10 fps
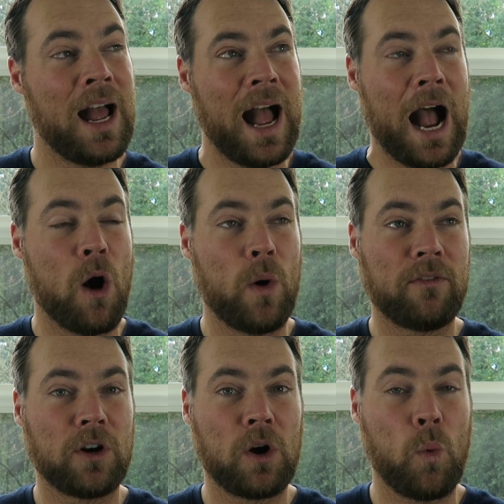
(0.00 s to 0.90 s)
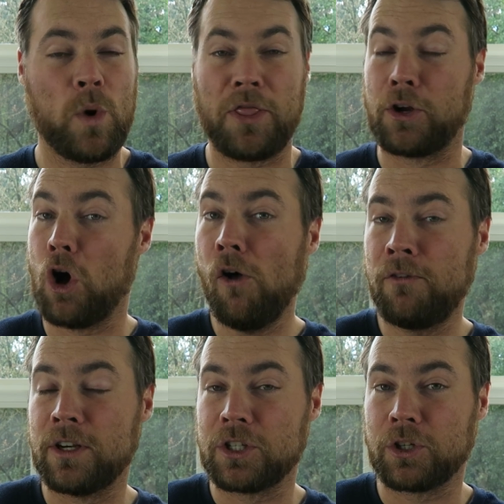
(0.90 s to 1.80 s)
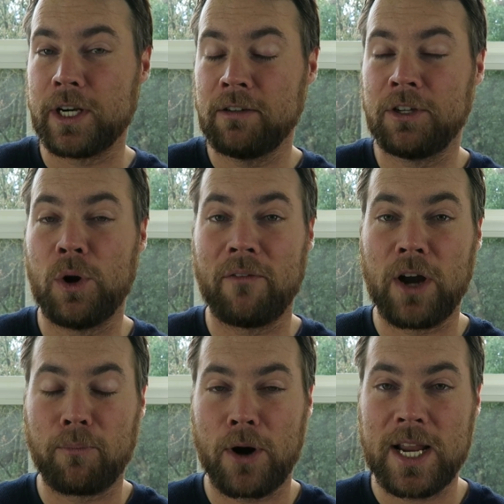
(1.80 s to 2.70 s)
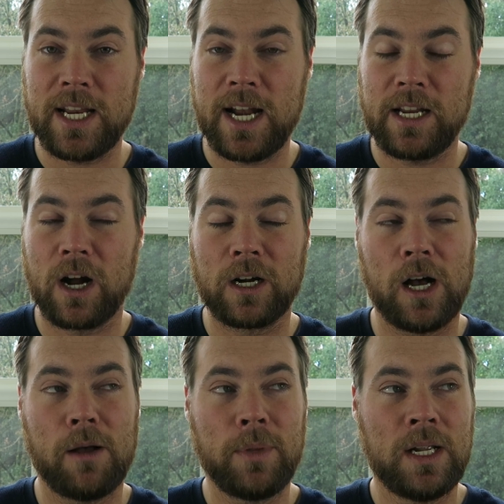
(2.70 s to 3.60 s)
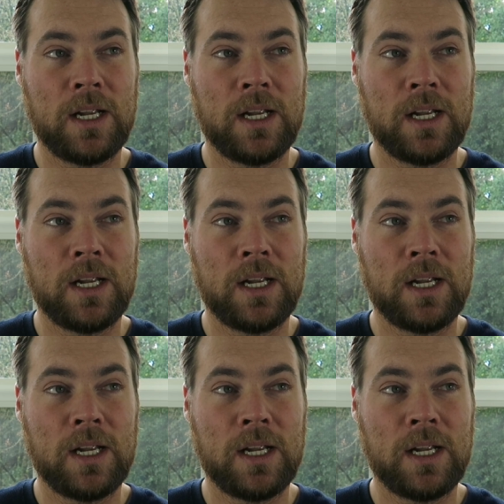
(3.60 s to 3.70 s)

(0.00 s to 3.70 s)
However, with the golf industry, I've got breaking80.com.